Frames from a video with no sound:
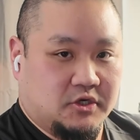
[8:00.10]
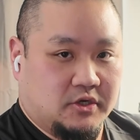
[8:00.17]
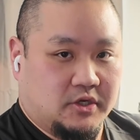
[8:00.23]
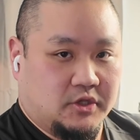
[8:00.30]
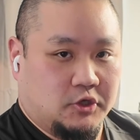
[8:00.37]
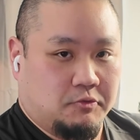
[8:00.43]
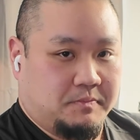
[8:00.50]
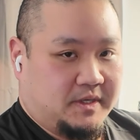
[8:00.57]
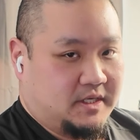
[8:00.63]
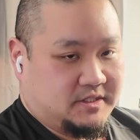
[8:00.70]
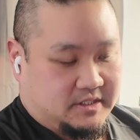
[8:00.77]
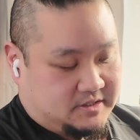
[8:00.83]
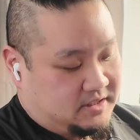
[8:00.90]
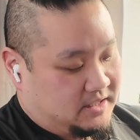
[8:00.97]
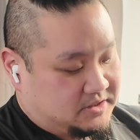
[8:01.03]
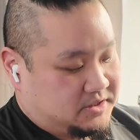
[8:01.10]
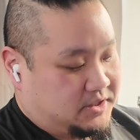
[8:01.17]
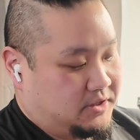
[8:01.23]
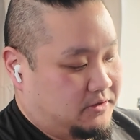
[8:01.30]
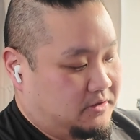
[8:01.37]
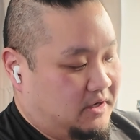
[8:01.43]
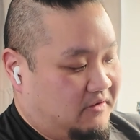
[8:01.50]
hook and loop because it's not
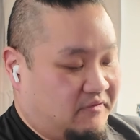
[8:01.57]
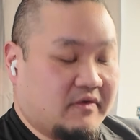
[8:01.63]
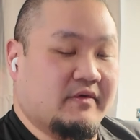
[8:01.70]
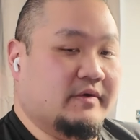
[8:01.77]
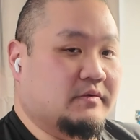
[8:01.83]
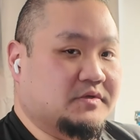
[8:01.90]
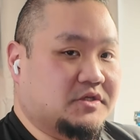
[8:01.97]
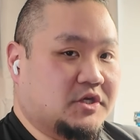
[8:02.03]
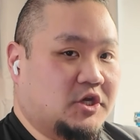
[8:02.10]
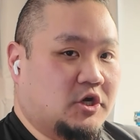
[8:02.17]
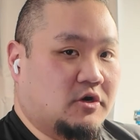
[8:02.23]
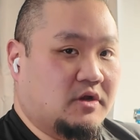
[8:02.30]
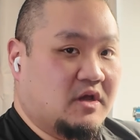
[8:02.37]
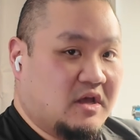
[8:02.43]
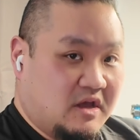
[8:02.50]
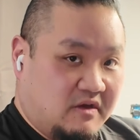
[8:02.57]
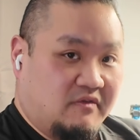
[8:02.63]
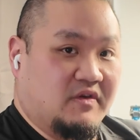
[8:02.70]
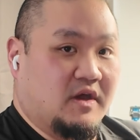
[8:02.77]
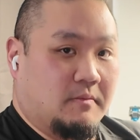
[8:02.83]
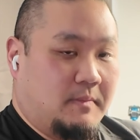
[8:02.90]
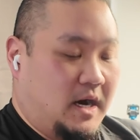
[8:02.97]
secure enough. If it was secured
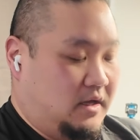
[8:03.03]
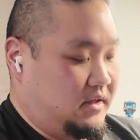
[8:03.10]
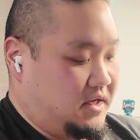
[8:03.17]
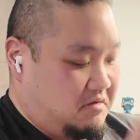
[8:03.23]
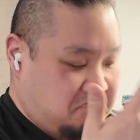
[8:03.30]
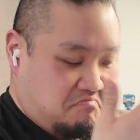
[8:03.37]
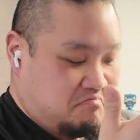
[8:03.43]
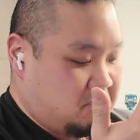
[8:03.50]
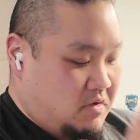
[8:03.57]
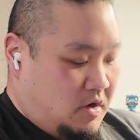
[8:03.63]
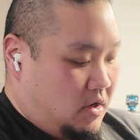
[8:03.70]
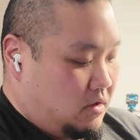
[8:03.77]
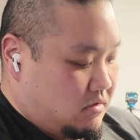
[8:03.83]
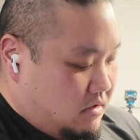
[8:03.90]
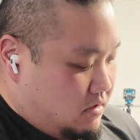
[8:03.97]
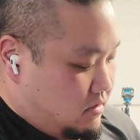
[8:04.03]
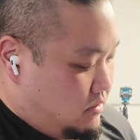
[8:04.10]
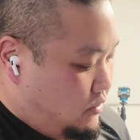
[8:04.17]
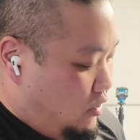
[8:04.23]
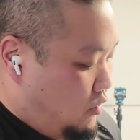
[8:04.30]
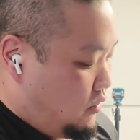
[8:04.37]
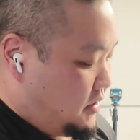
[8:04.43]
via MOLLE,
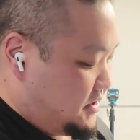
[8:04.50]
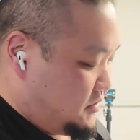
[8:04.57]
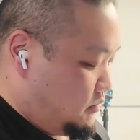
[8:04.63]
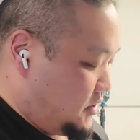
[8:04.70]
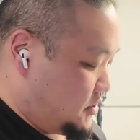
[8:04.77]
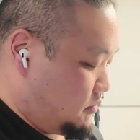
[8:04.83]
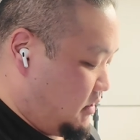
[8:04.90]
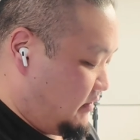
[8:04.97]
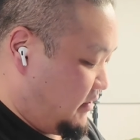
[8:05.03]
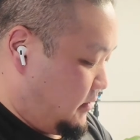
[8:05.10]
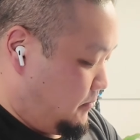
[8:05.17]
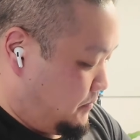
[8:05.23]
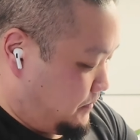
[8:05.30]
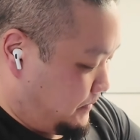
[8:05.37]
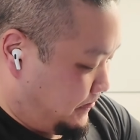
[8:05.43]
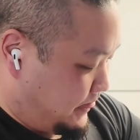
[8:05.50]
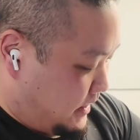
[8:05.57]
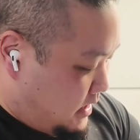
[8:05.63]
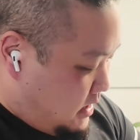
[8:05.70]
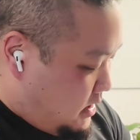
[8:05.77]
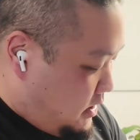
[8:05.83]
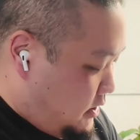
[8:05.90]
no worries whatsoever.
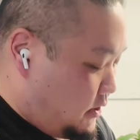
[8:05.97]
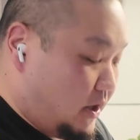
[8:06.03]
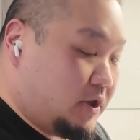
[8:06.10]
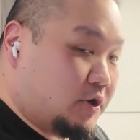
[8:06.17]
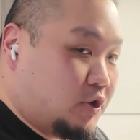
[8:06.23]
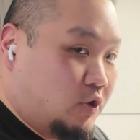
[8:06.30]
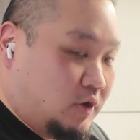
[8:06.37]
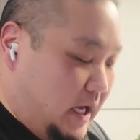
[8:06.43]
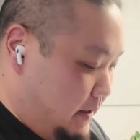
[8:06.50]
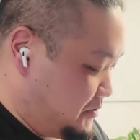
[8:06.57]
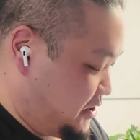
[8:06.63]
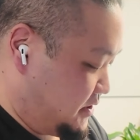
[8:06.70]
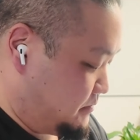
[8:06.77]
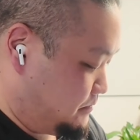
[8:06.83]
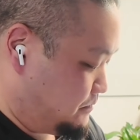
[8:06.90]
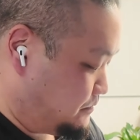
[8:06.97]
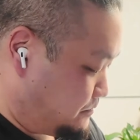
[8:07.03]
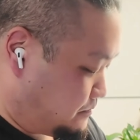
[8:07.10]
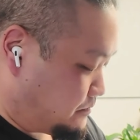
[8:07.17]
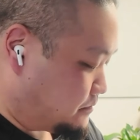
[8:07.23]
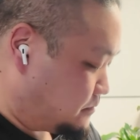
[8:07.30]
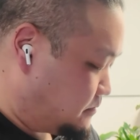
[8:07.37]
Another cool option
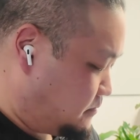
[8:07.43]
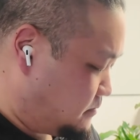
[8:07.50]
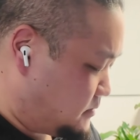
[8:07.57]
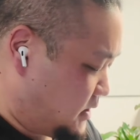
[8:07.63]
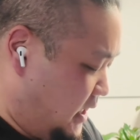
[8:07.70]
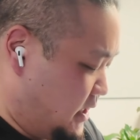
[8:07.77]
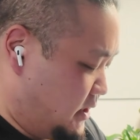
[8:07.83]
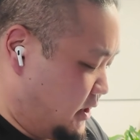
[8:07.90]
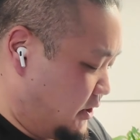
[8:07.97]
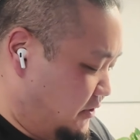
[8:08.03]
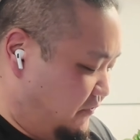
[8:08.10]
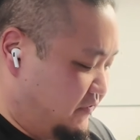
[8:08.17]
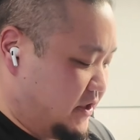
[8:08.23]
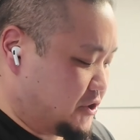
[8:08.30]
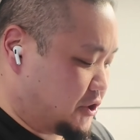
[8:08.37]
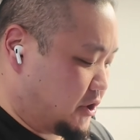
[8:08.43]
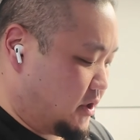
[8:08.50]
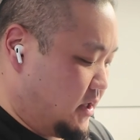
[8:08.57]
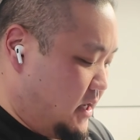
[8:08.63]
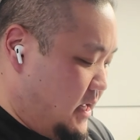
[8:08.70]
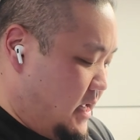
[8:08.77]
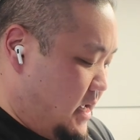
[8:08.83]
and another
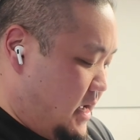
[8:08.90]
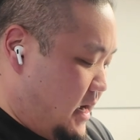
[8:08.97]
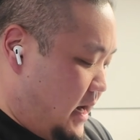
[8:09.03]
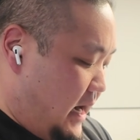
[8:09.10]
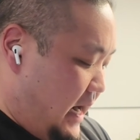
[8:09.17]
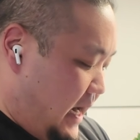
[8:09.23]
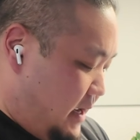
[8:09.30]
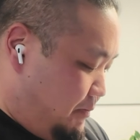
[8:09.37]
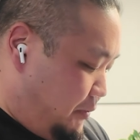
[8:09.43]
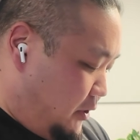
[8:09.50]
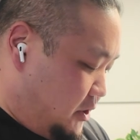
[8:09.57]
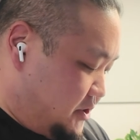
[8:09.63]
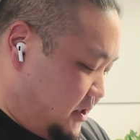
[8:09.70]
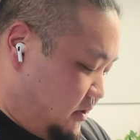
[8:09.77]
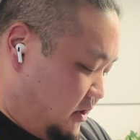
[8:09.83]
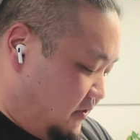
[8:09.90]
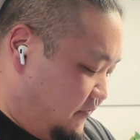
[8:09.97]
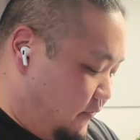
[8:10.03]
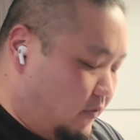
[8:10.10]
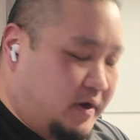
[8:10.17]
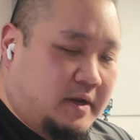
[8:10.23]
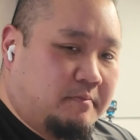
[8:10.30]
feature I personally look
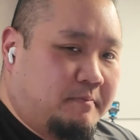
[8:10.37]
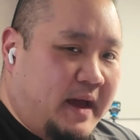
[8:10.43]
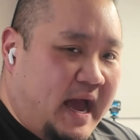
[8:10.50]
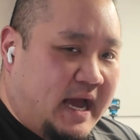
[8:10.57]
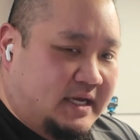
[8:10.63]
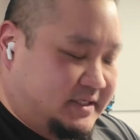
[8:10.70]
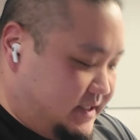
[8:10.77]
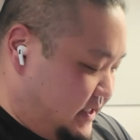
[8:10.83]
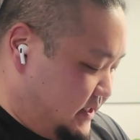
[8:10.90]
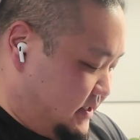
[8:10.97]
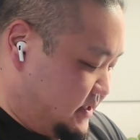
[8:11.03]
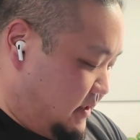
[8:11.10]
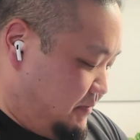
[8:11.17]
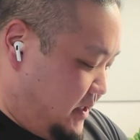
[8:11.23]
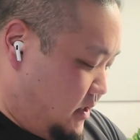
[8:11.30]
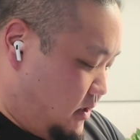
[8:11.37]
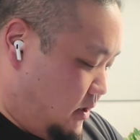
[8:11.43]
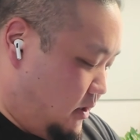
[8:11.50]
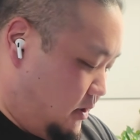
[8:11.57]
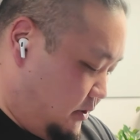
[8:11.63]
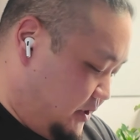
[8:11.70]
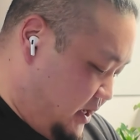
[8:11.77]
for in bags is something
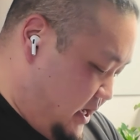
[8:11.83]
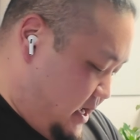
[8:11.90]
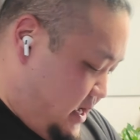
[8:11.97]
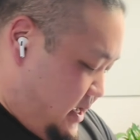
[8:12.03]
called